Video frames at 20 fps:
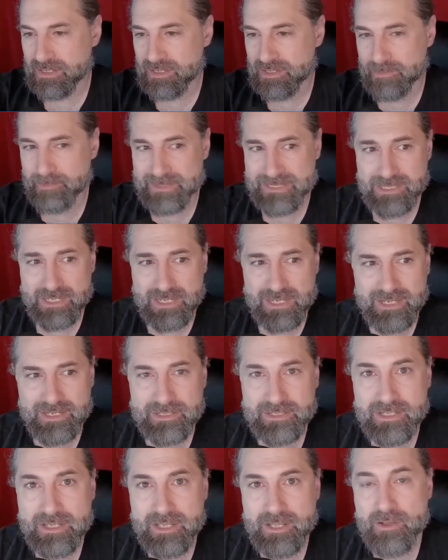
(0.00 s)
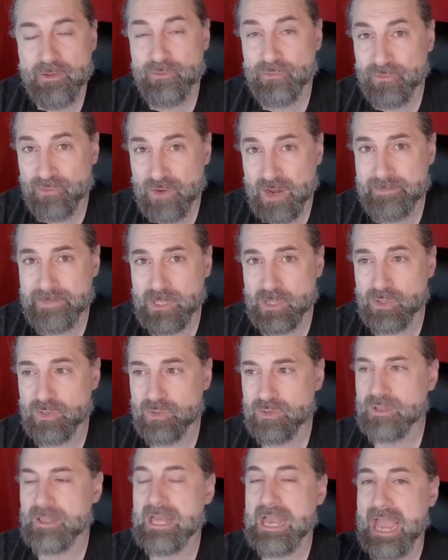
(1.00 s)
baton from
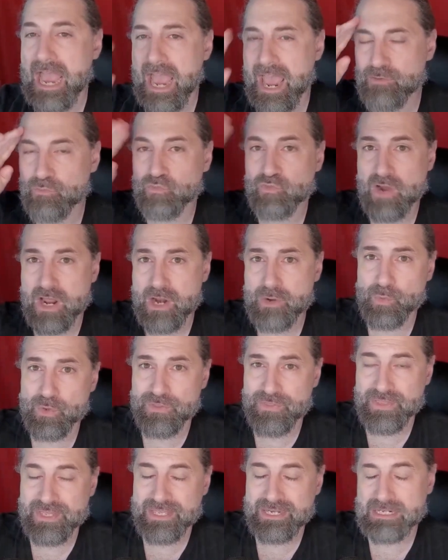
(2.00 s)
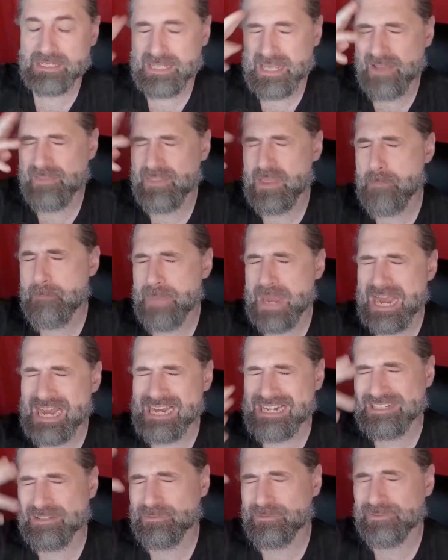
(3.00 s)
you and run with it and allow their
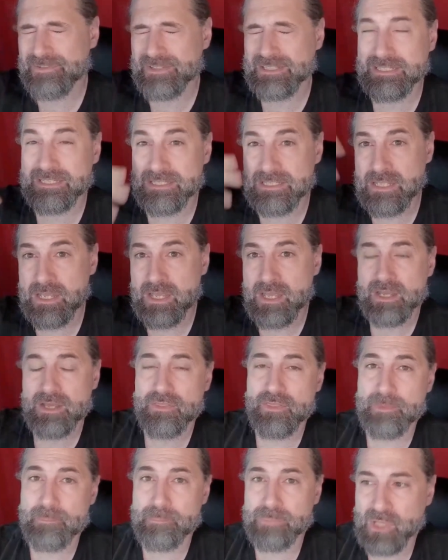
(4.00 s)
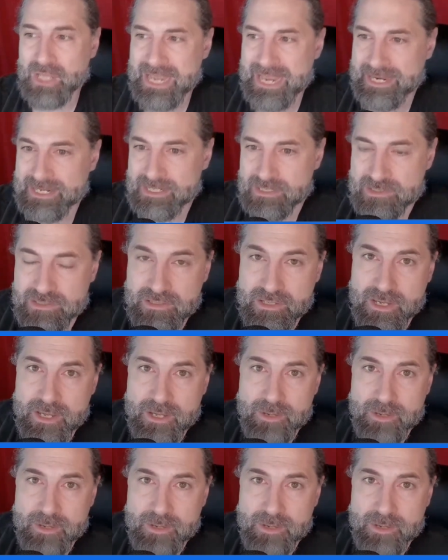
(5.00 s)
mind to fill in the blanks.